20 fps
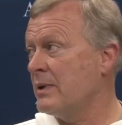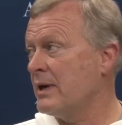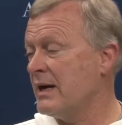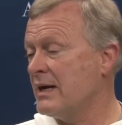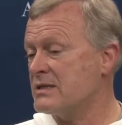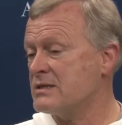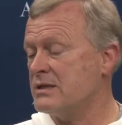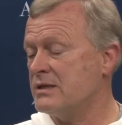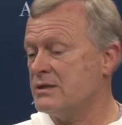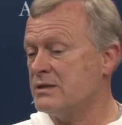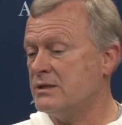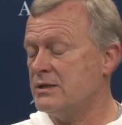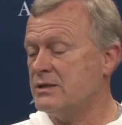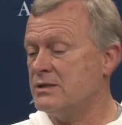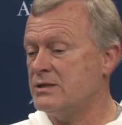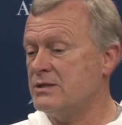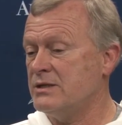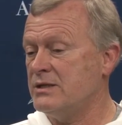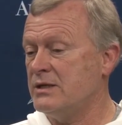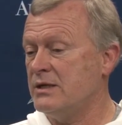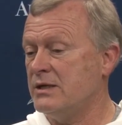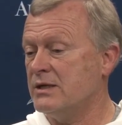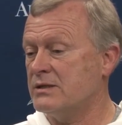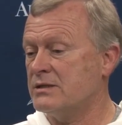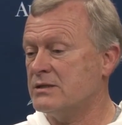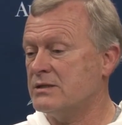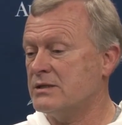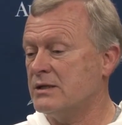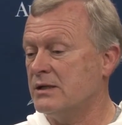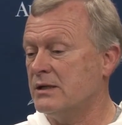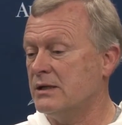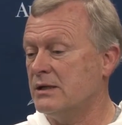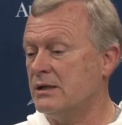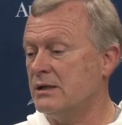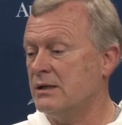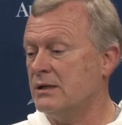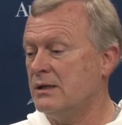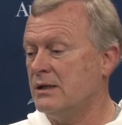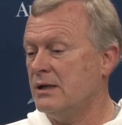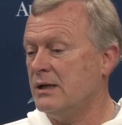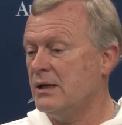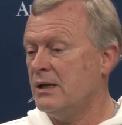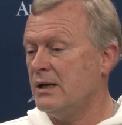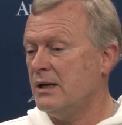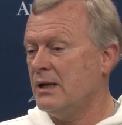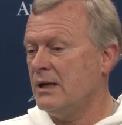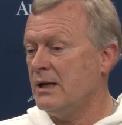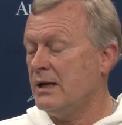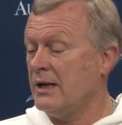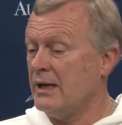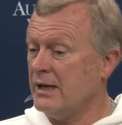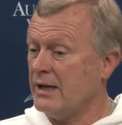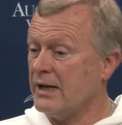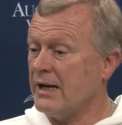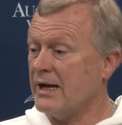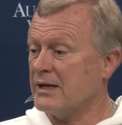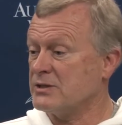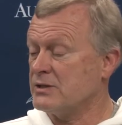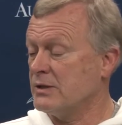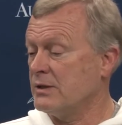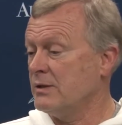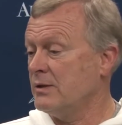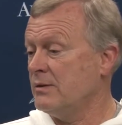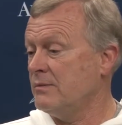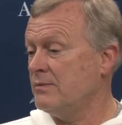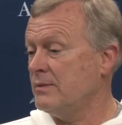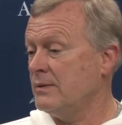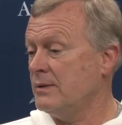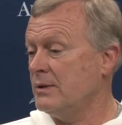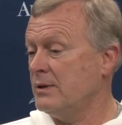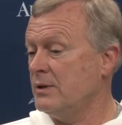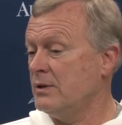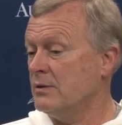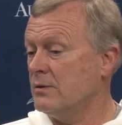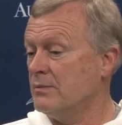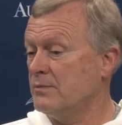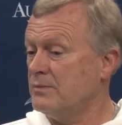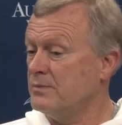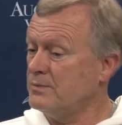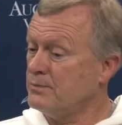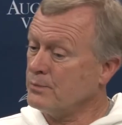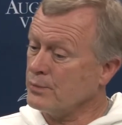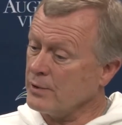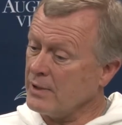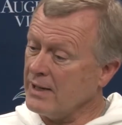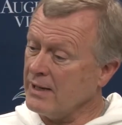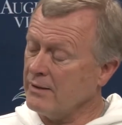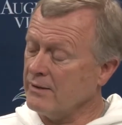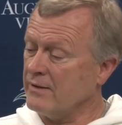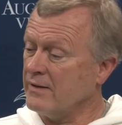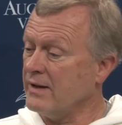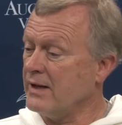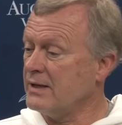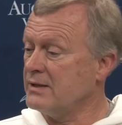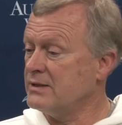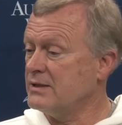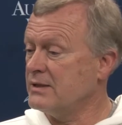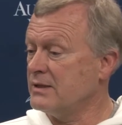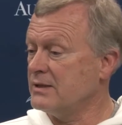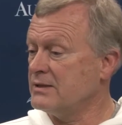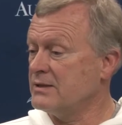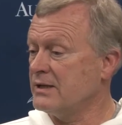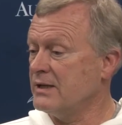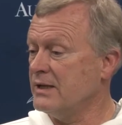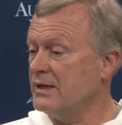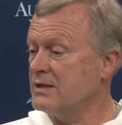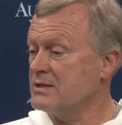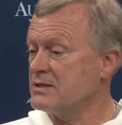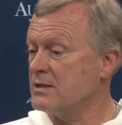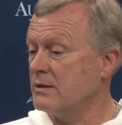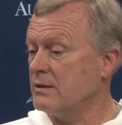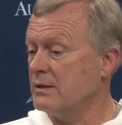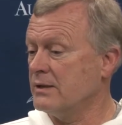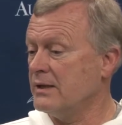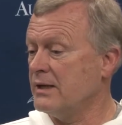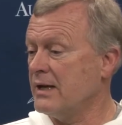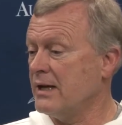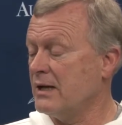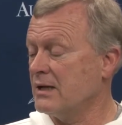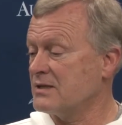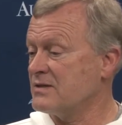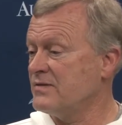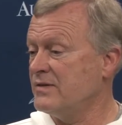basket that she hit. And actually, you know, prior to that to get us our lead. Alex